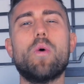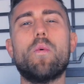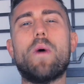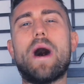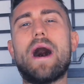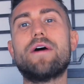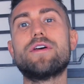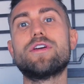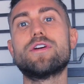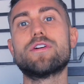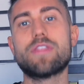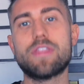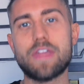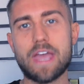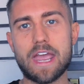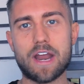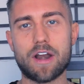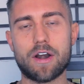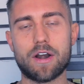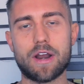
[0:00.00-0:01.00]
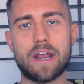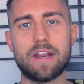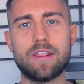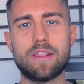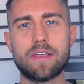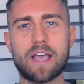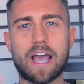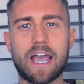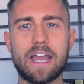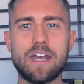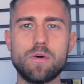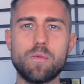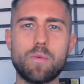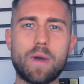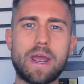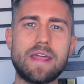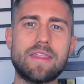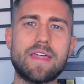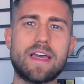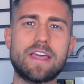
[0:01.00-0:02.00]
while you're there and the kind of
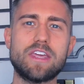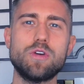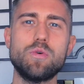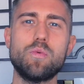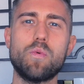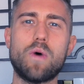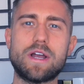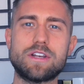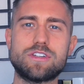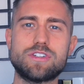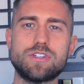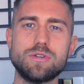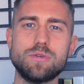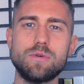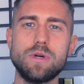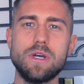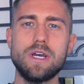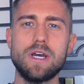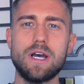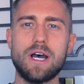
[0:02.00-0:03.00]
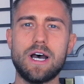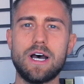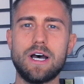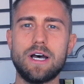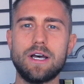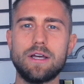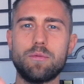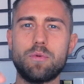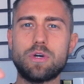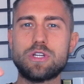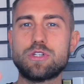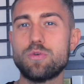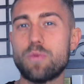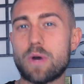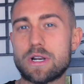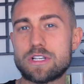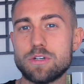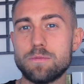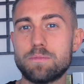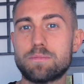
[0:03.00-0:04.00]
way that you want to, uh, what you
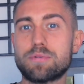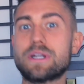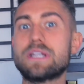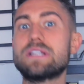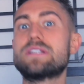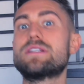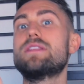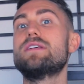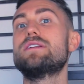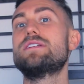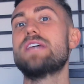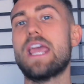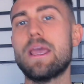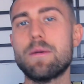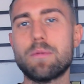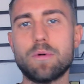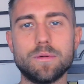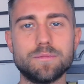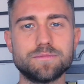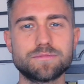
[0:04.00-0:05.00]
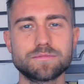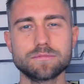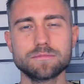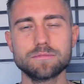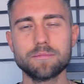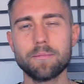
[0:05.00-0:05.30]
want to bring to the table.